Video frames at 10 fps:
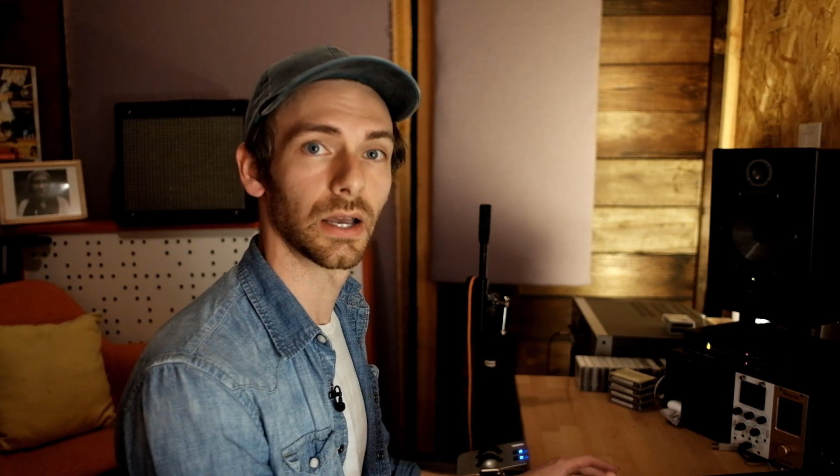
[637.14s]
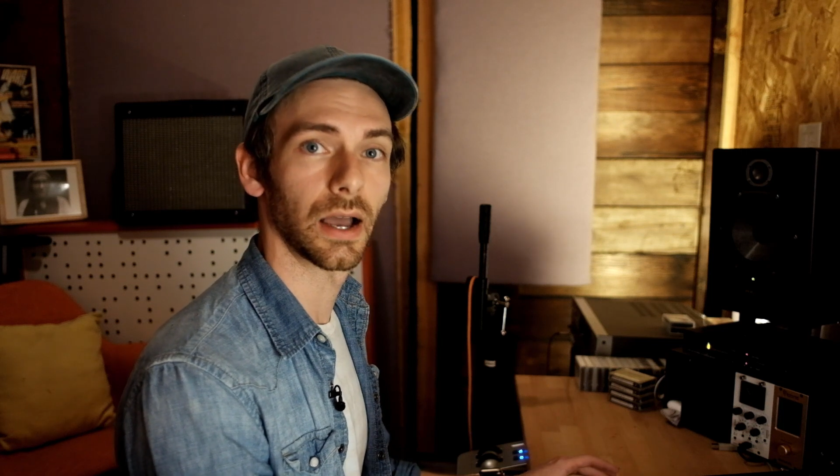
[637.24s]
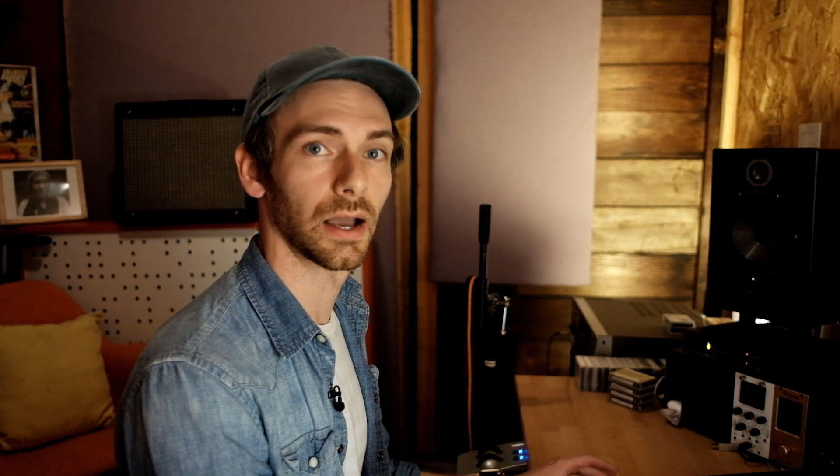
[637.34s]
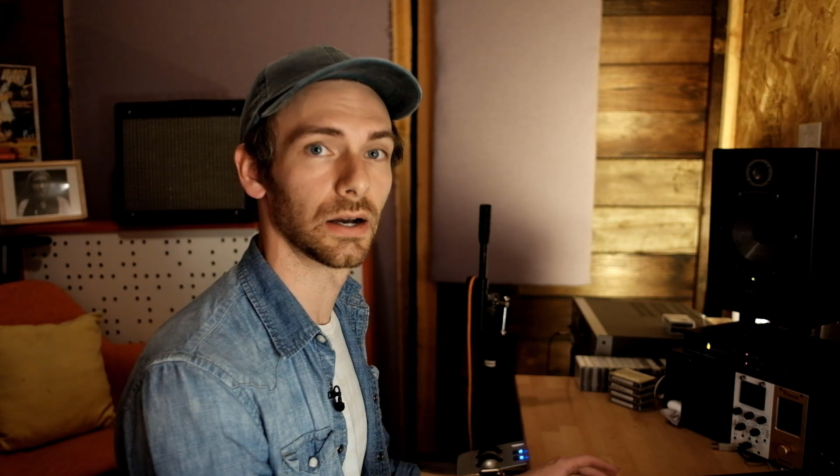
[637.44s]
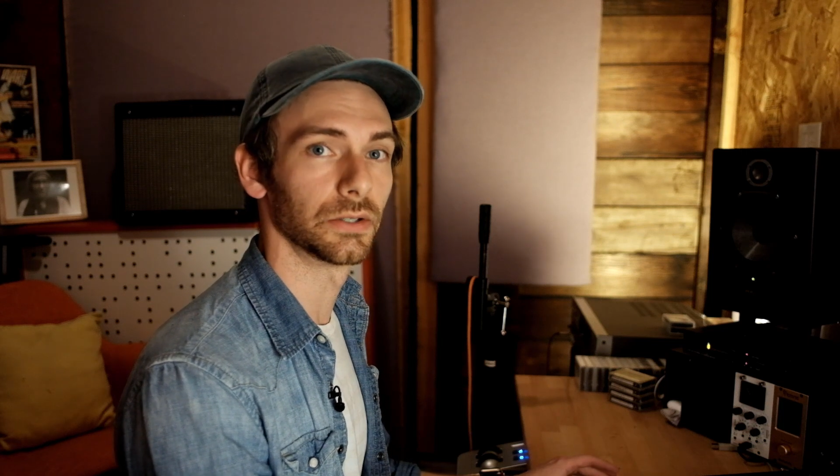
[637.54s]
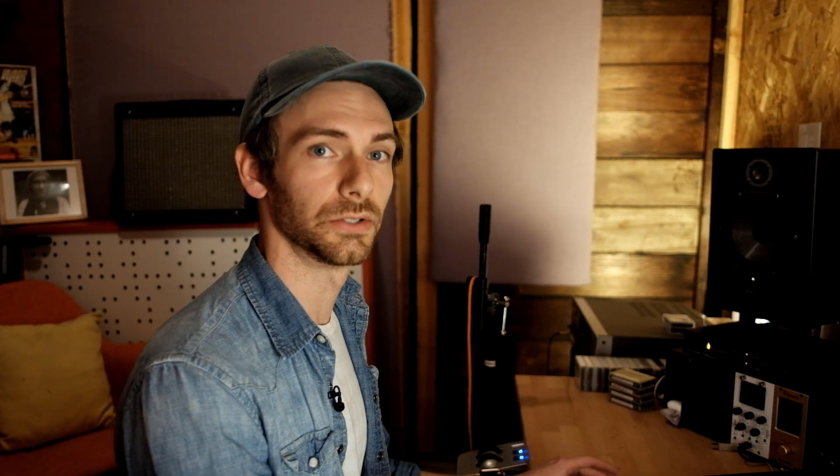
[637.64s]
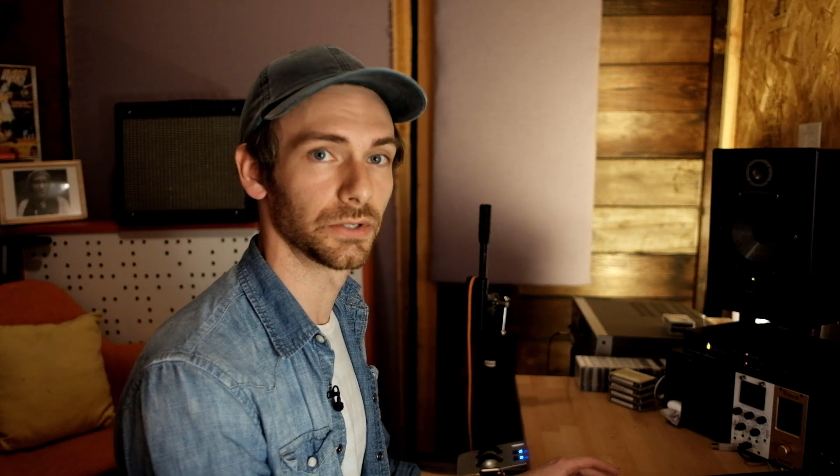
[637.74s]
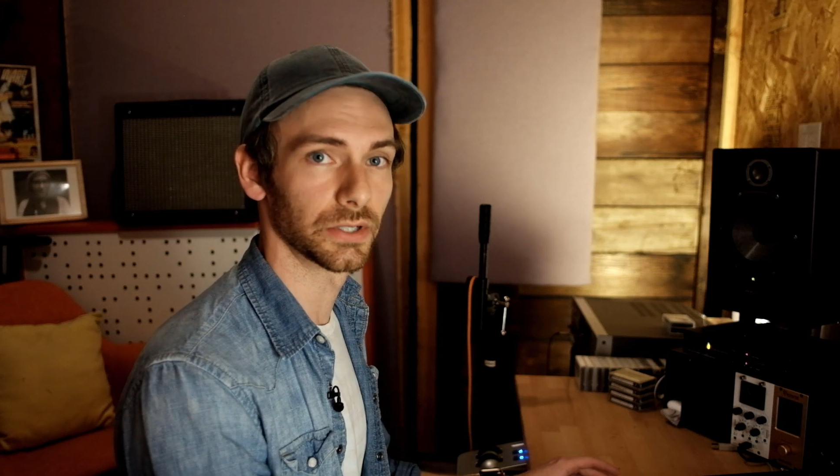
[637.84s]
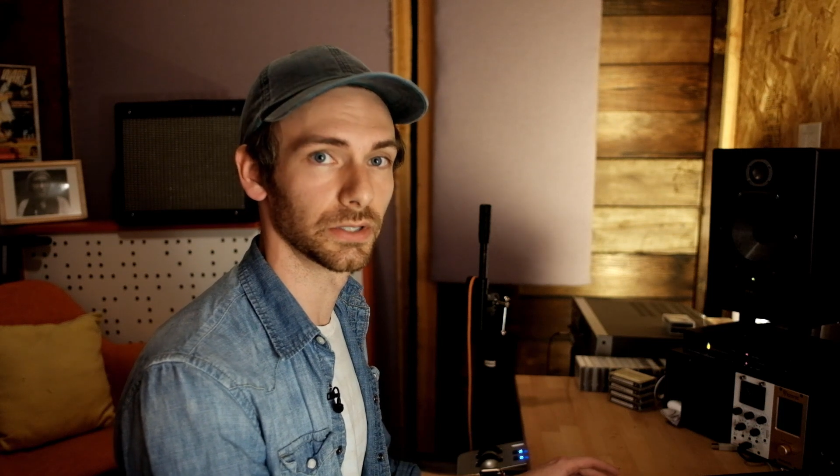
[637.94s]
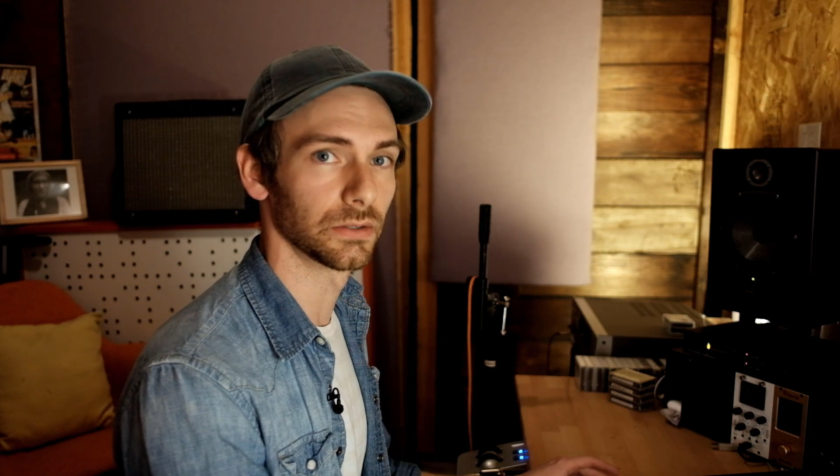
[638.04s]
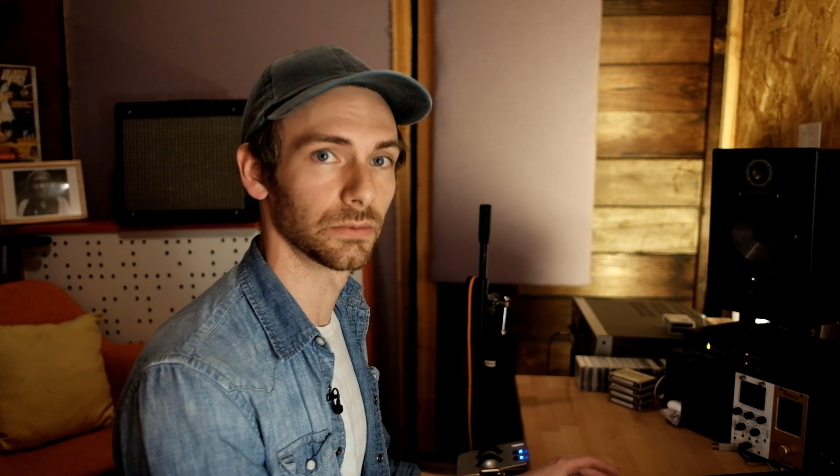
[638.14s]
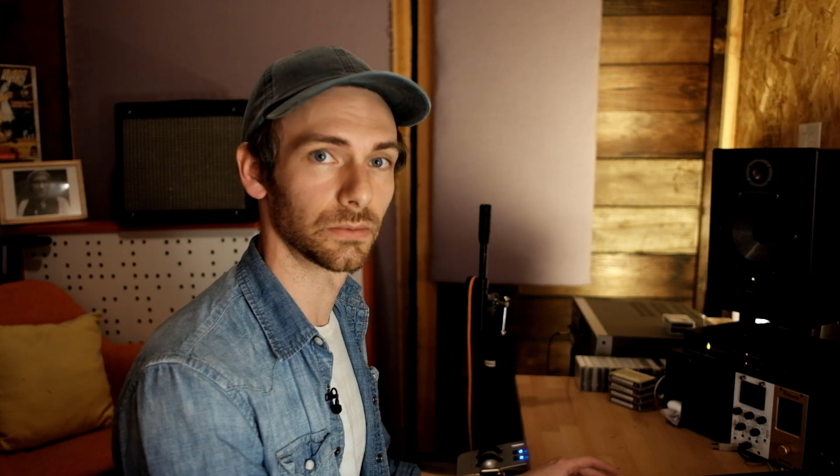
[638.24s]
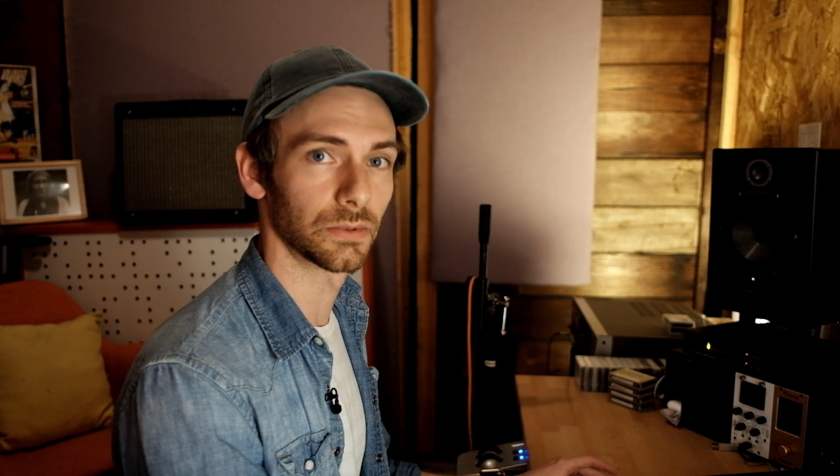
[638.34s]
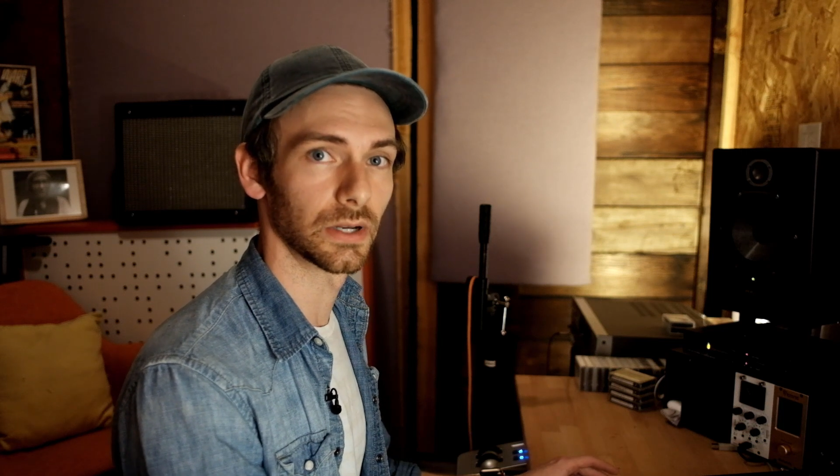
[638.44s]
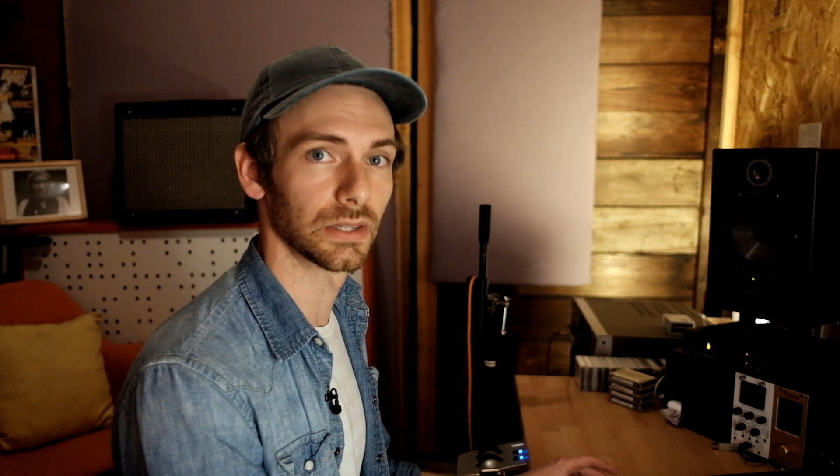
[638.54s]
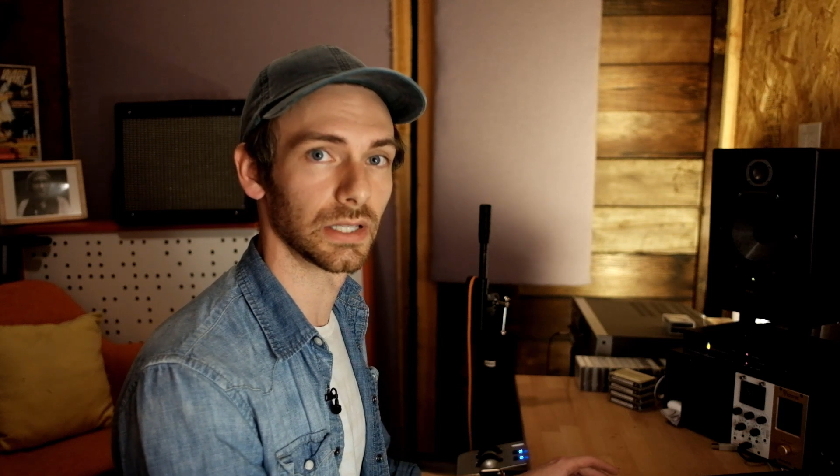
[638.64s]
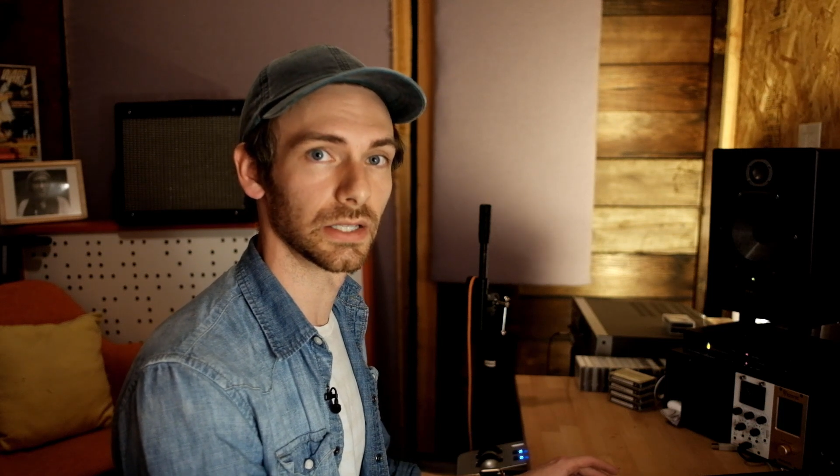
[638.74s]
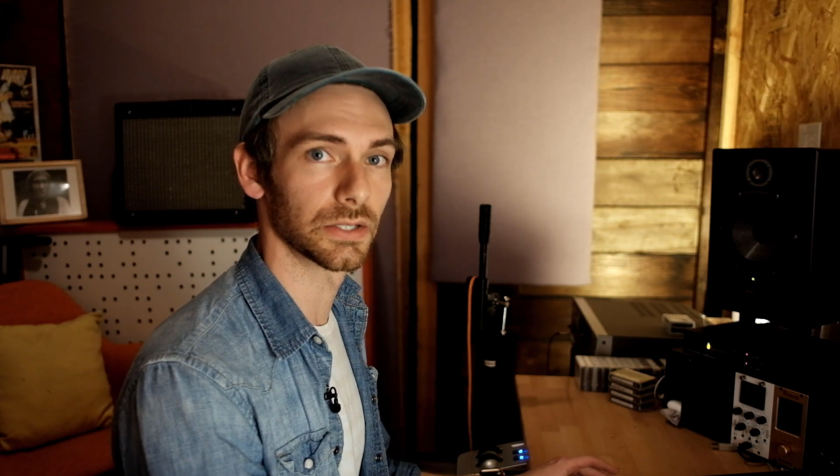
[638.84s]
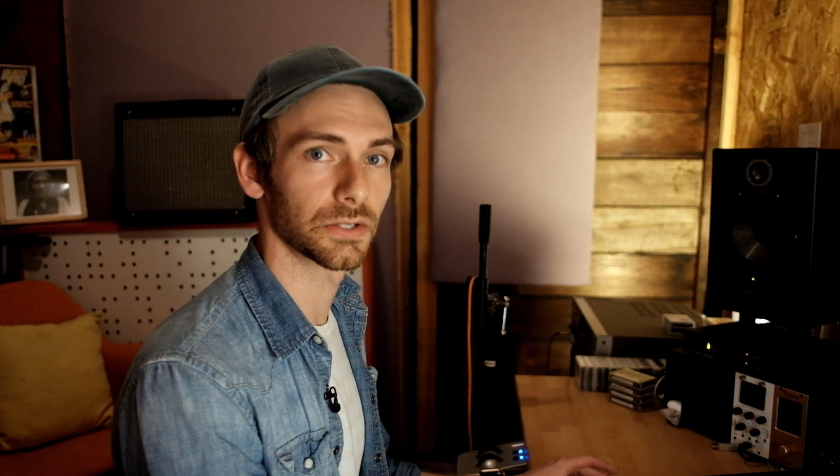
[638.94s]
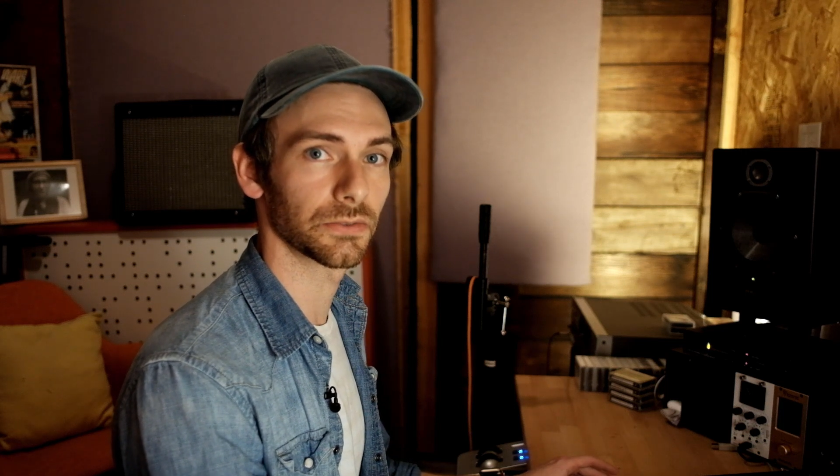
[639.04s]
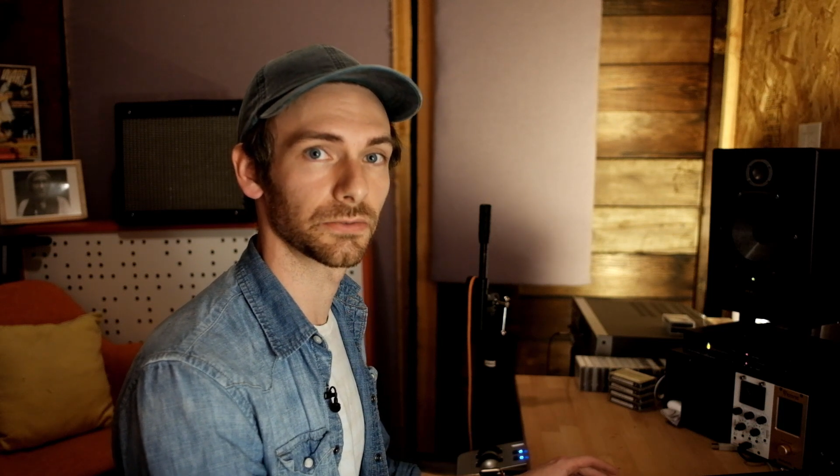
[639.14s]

how you can run these